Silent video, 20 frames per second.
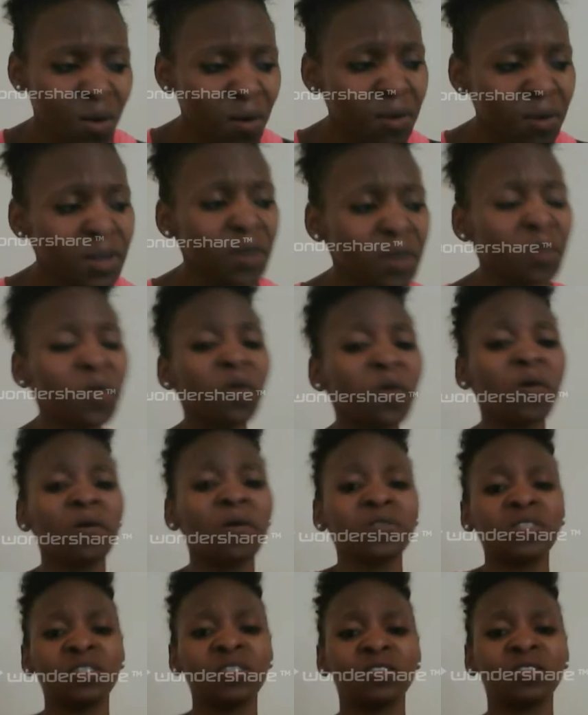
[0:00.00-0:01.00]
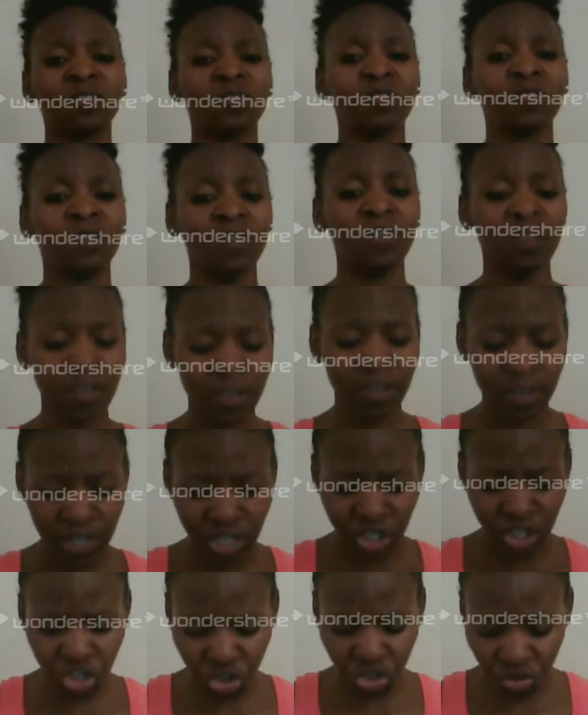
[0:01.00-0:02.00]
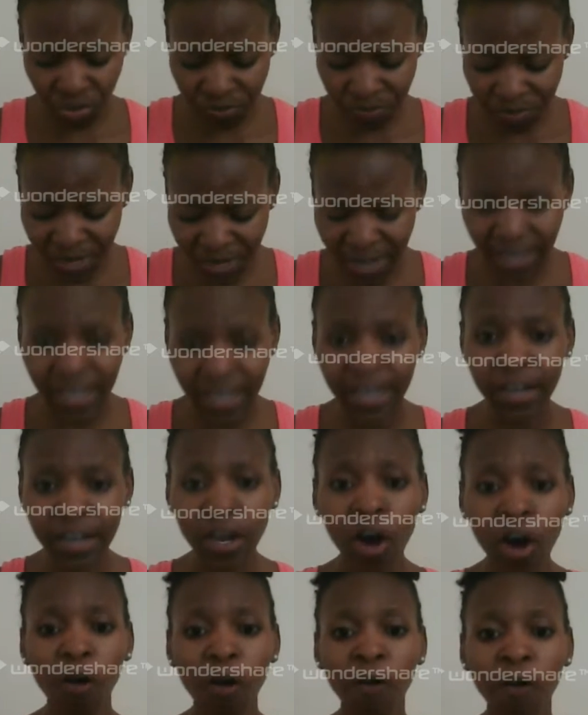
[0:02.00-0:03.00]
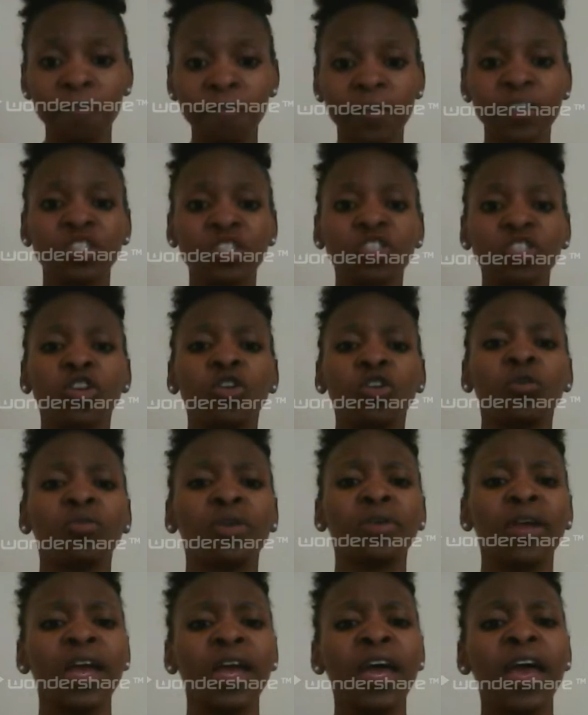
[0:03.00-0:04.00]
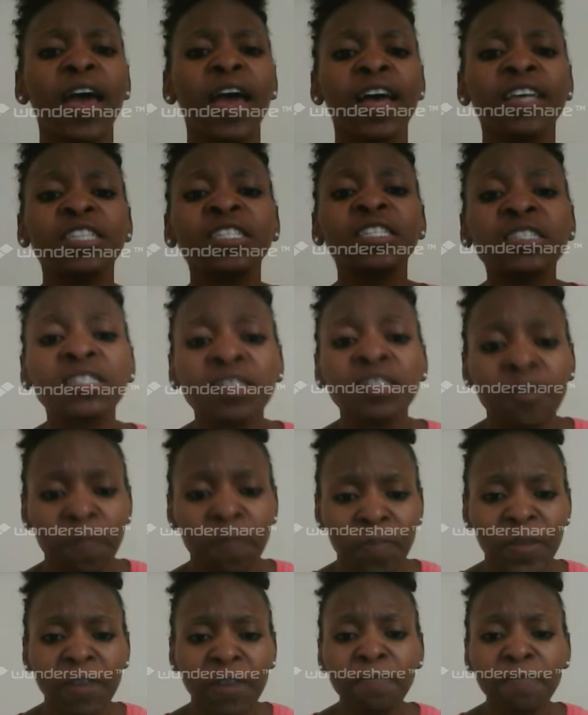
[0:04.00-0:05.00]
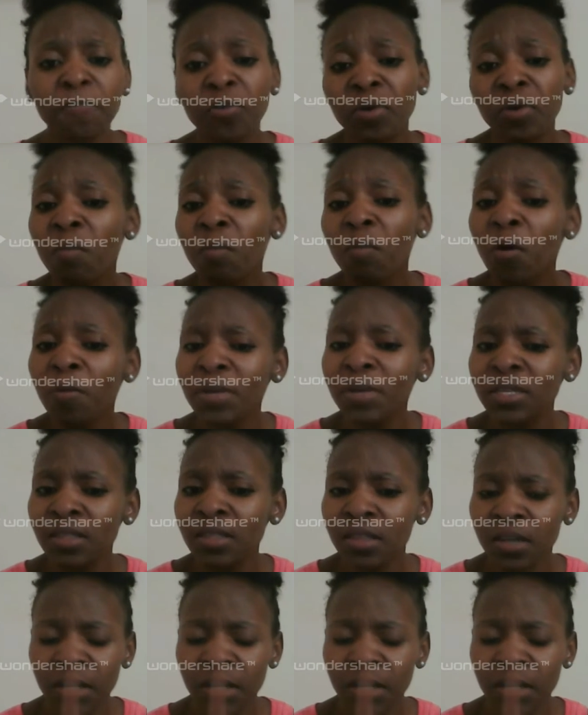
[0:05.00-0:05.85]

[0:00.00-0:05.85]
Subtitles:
on a cross, stripped naked of his glory, and for a moment